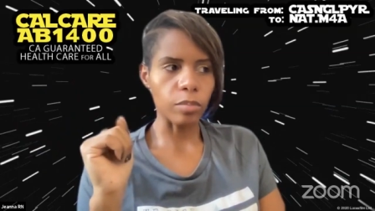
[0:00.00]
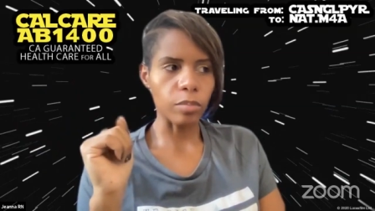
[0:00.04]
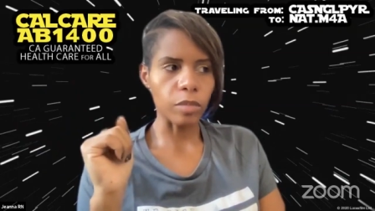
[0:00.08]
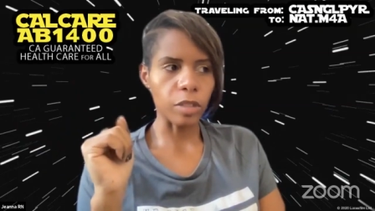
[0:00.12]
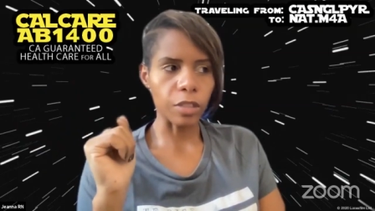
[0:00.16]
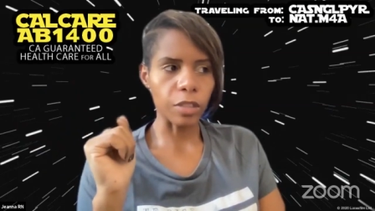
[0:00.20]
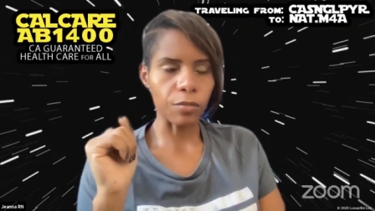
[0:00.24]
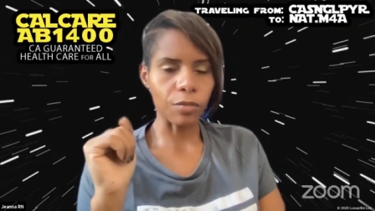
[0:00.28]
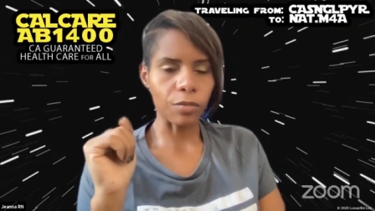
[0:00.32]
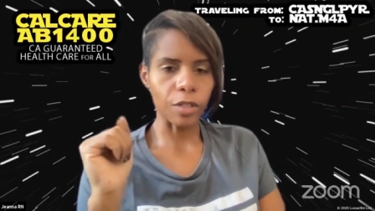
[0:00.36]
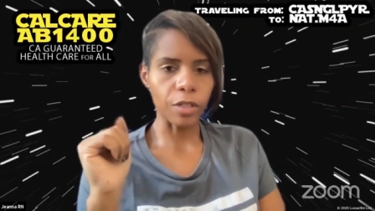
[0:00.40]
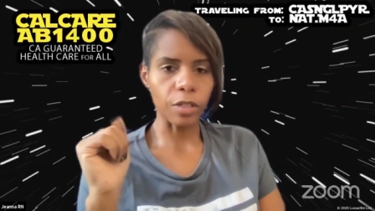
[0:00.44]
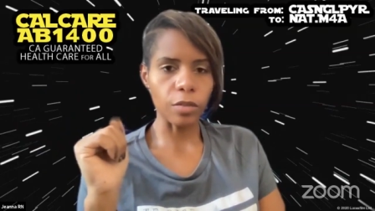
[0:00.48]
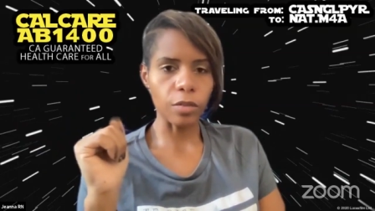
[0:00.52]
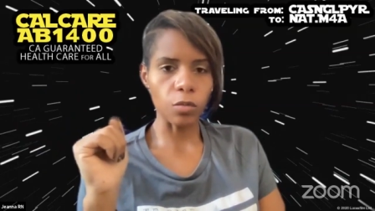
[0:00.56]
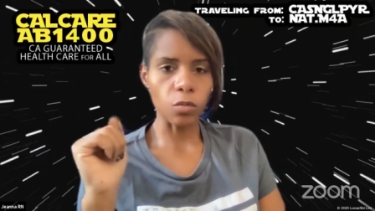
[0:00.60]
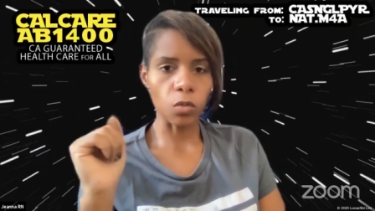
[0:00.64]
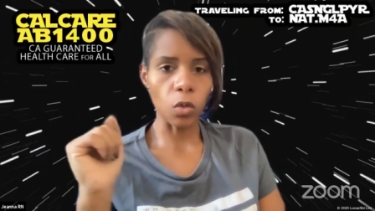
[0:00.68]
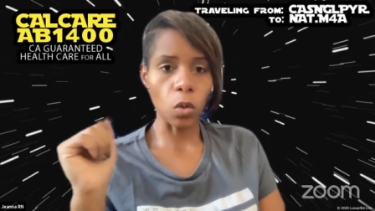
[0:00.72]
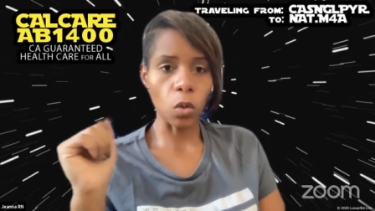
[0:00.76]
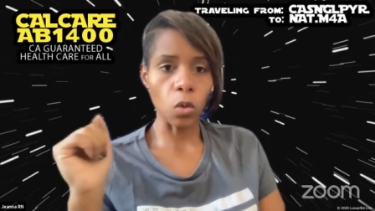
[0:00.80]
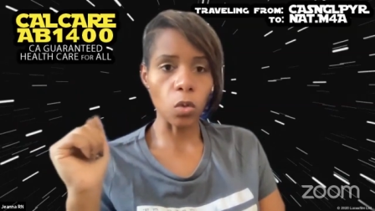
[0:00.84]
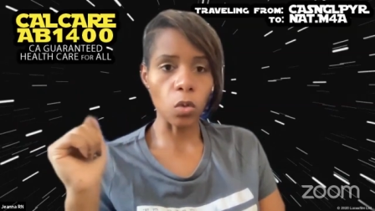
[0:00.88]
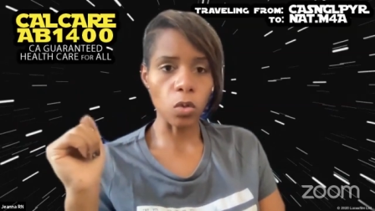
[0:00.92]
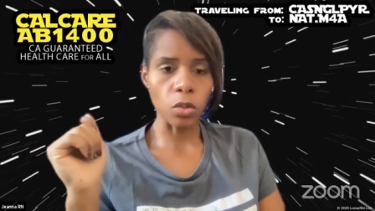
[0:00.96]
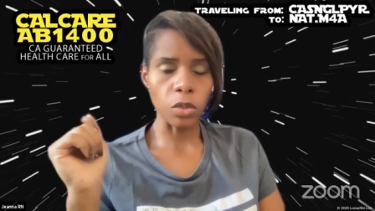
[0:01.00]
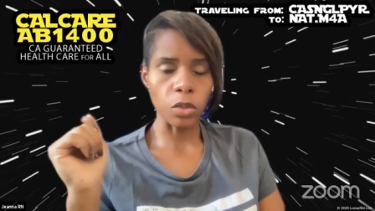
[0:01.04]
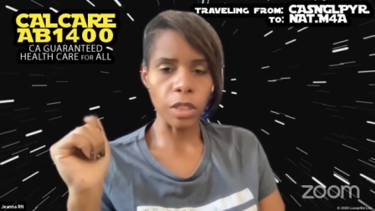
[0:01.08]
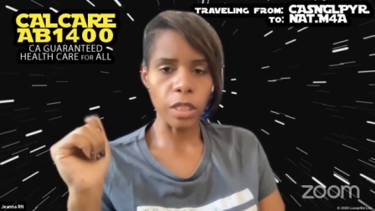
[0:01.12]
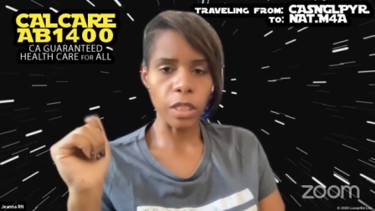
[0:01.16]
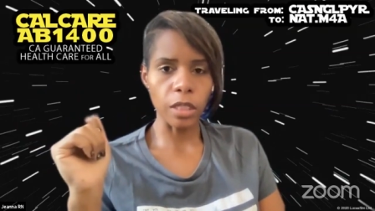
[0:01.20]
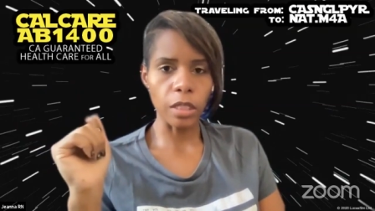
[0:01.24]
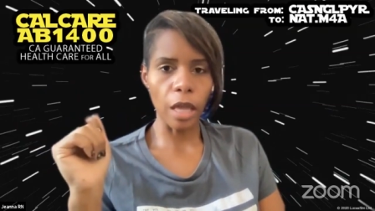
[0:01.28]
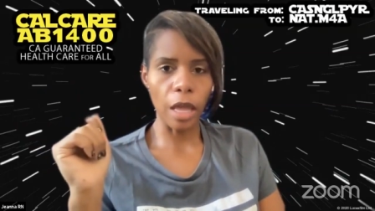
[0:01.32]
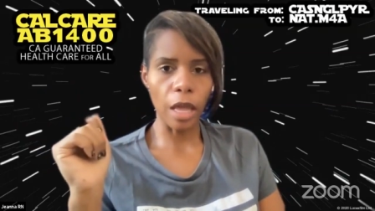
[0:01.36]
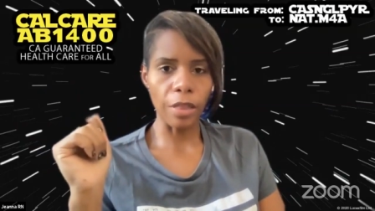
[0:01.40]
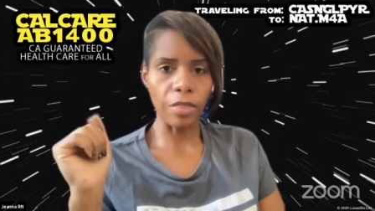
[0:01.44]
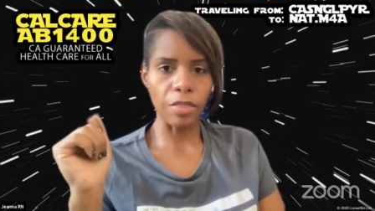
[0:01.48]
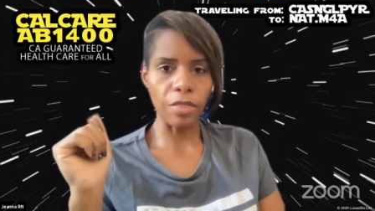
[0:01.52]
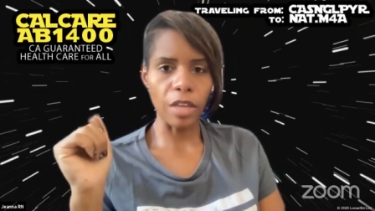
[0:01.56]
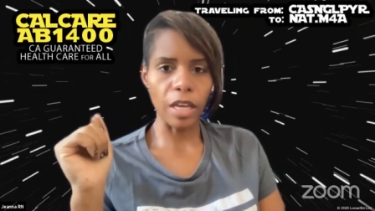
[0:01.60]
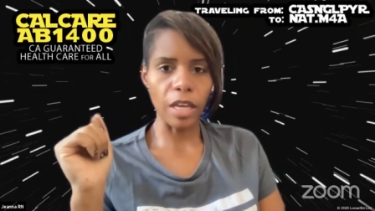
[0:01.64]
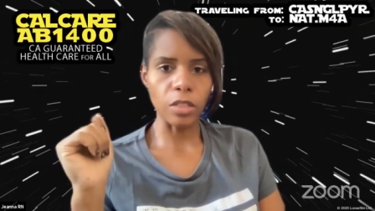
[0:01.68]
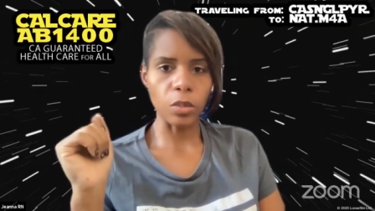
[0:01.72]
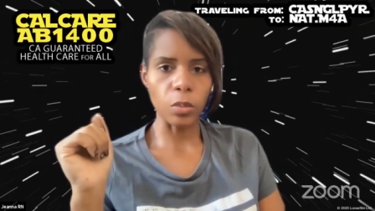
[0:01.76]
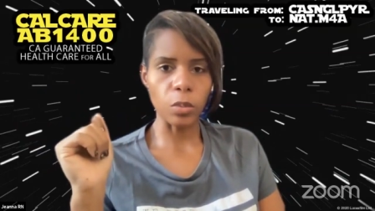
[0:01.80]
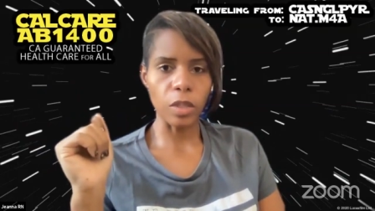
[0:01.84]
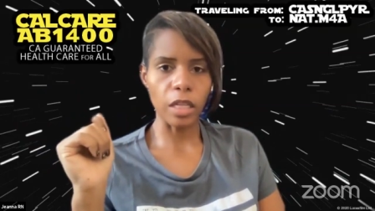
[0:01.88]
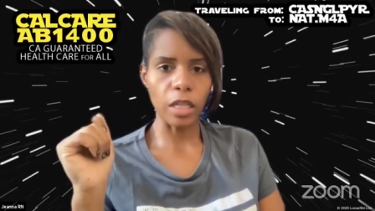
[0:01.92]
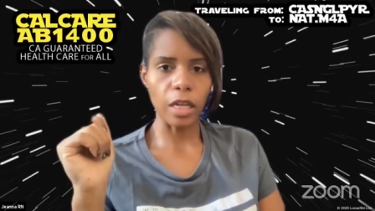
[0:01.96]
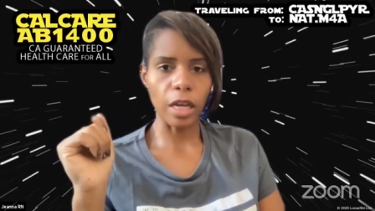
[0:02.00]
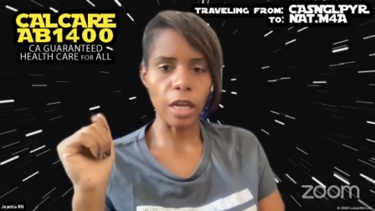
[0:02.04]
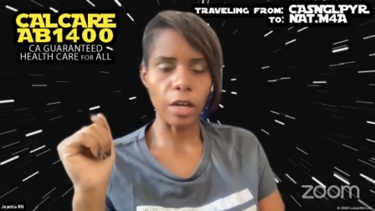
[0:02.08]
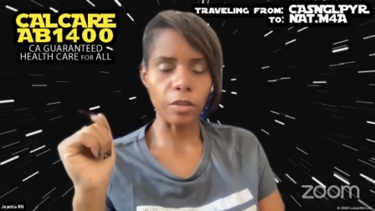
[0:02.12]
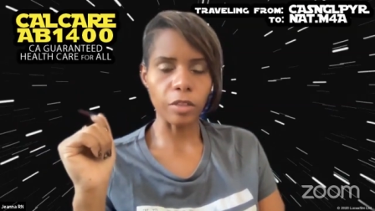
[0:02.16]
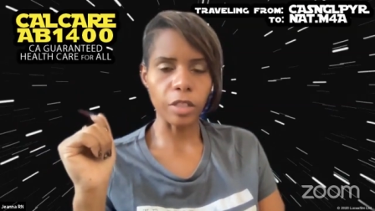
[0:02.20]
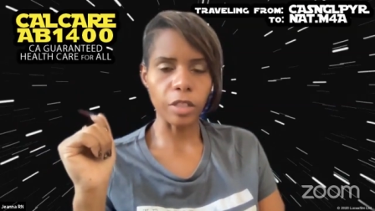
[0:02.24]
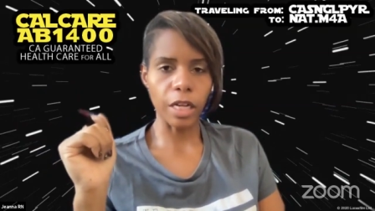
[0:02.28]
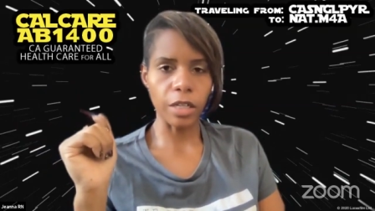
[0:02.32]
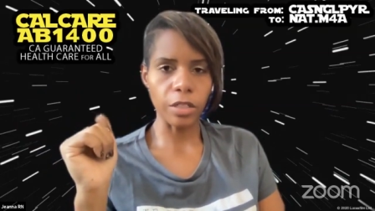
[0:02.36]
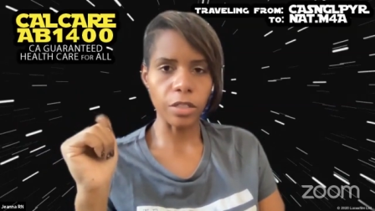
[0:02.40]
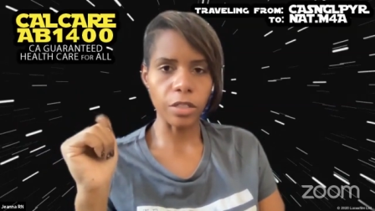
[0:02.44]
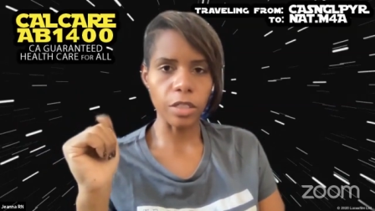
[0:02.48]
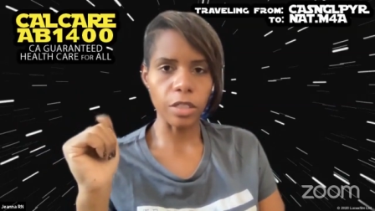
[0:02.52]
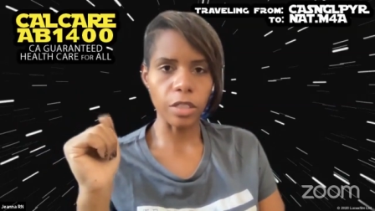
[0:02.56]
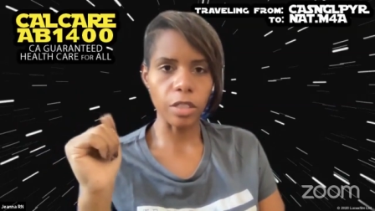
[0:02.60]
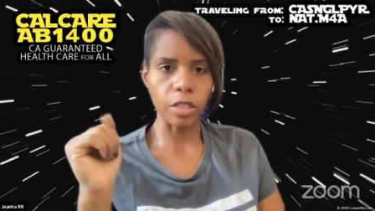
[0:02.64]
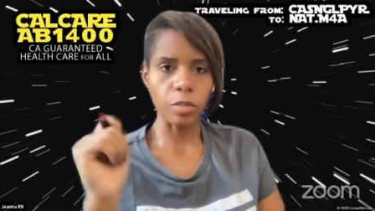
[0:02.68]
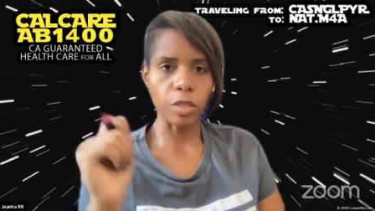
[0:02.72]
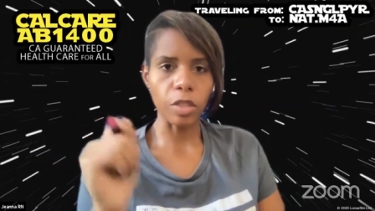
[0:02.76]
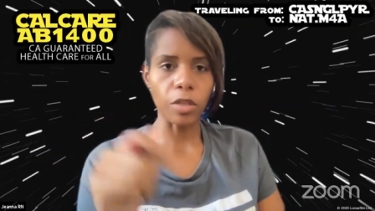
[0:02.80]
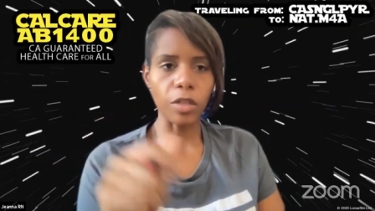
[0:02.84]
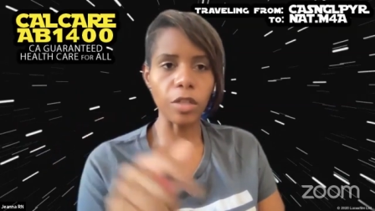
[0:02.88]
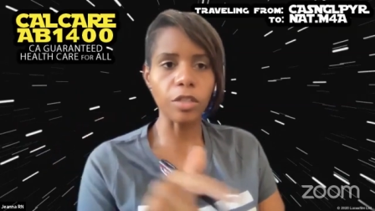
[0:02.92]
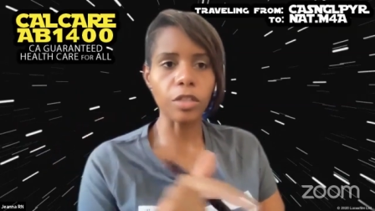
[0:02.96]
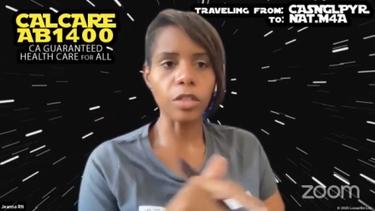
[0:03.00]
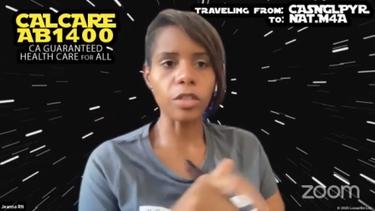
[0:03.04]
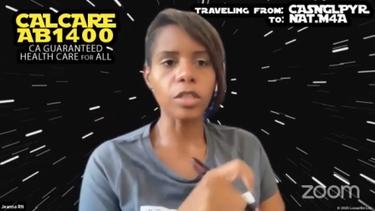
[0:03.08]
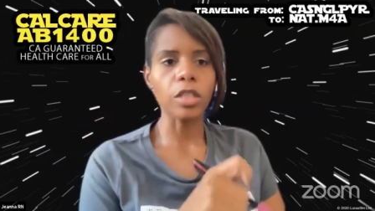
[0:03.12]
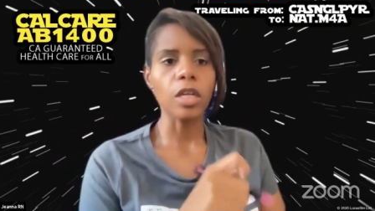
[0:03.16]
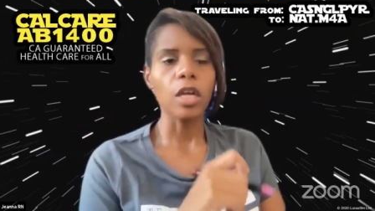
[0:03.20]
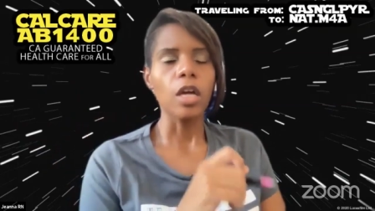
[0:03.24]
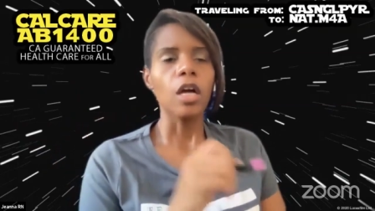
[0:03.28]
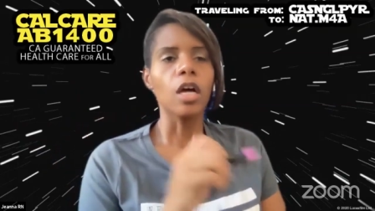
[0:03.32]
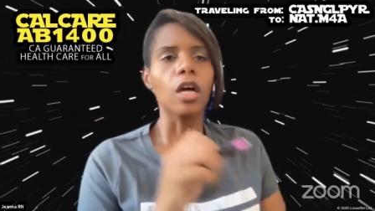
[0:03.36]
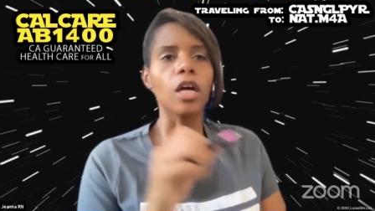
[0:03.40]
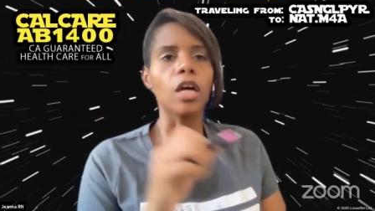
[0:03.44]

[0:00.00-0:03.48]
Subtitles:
different roles and things within the healthcare system, so that there's